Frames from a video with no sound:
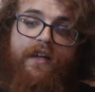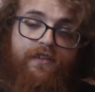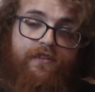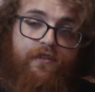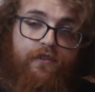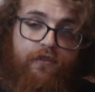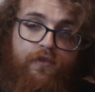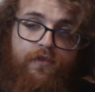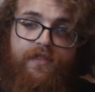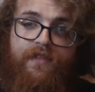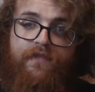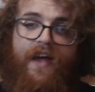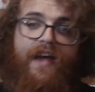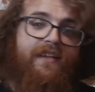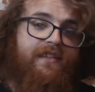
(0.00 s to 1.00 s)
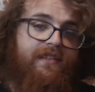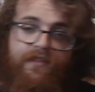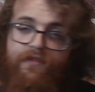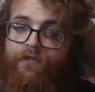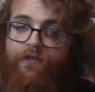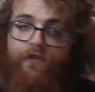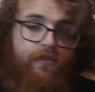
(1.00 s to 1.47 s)
exclusive
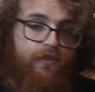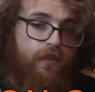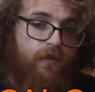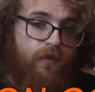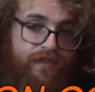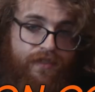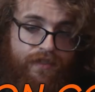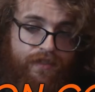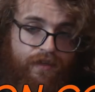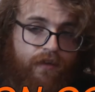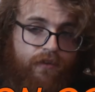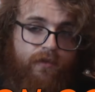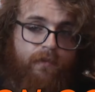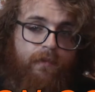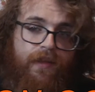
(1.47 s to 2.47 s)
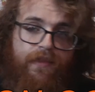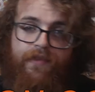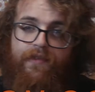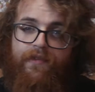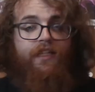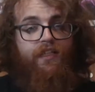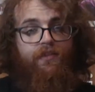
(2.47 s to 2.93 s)
access for as low as a dollar a month.